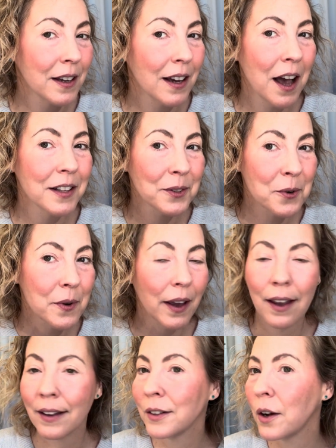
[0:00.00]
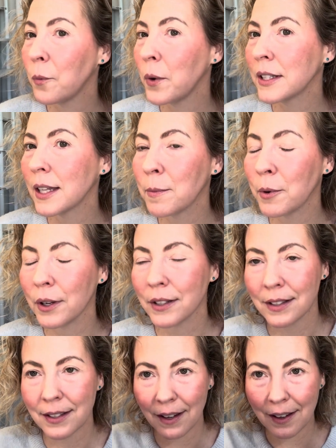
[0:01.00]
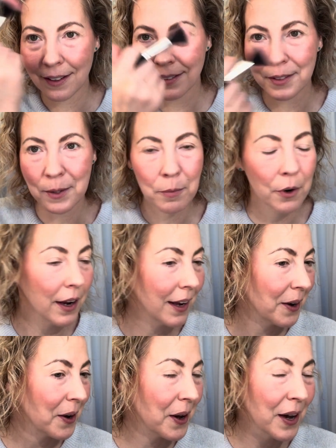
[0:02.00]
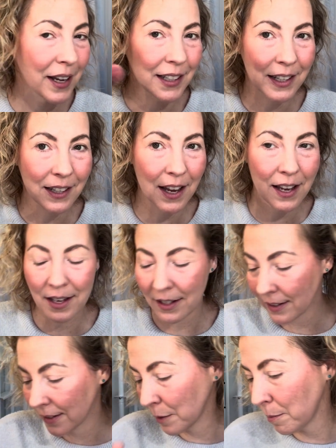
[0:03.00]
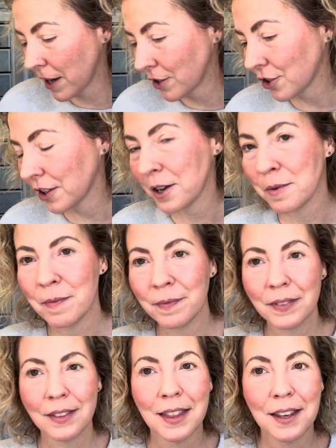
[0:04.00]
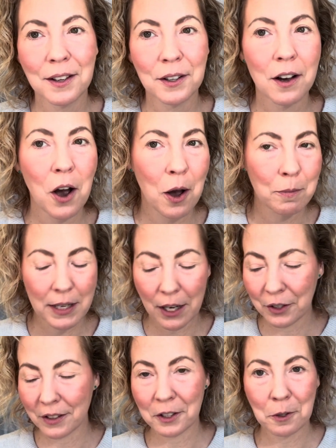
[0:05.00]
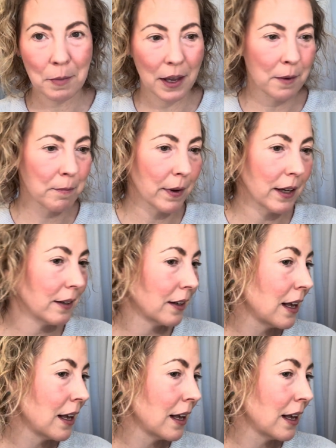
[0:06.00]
that's okay. Once I put spray on and I sponge them, they'll calm down a little bit, but